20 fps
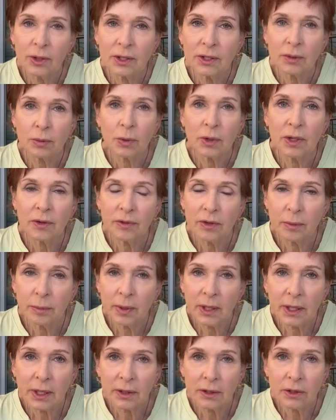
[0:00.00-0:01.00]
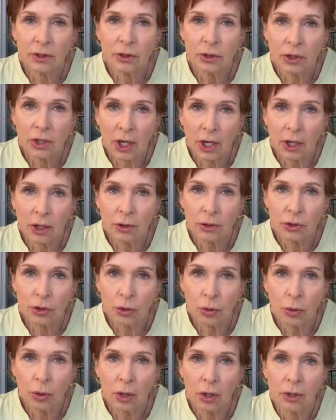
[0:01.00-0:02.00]
It's one of the biggest
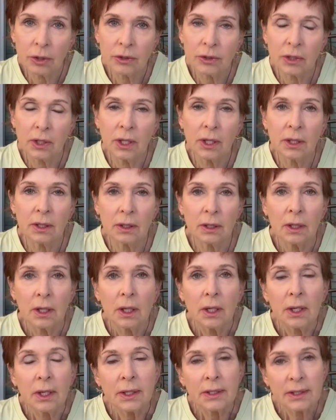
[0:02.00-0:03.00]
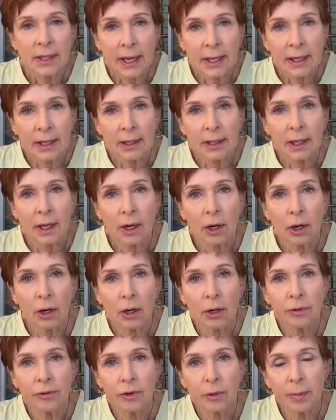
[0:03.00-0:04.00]
chores in taking care
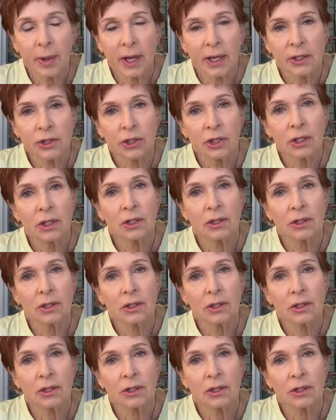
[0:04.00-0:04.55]
of a patient.